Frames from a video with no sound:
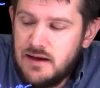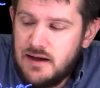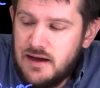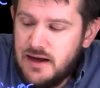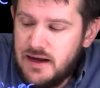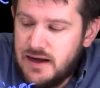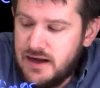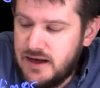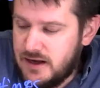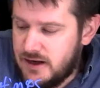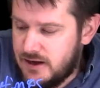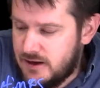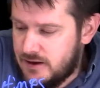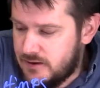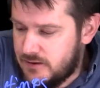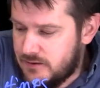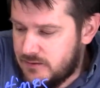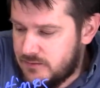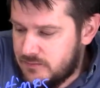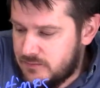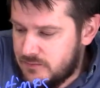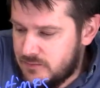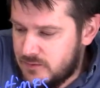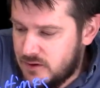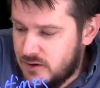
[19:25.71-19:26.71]
And
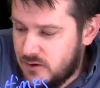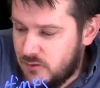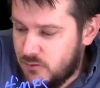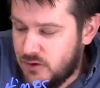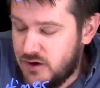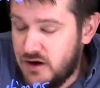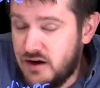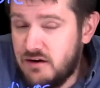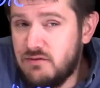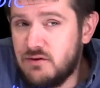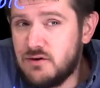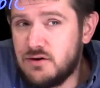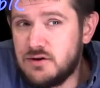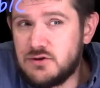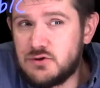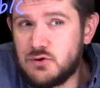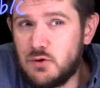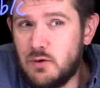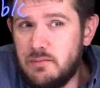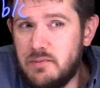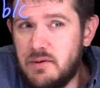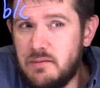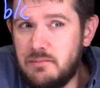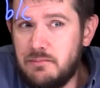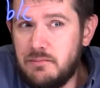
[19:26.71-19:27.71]
whatever
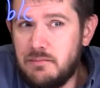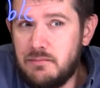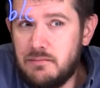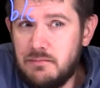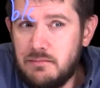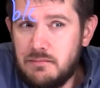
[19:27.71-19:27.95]
enjoyment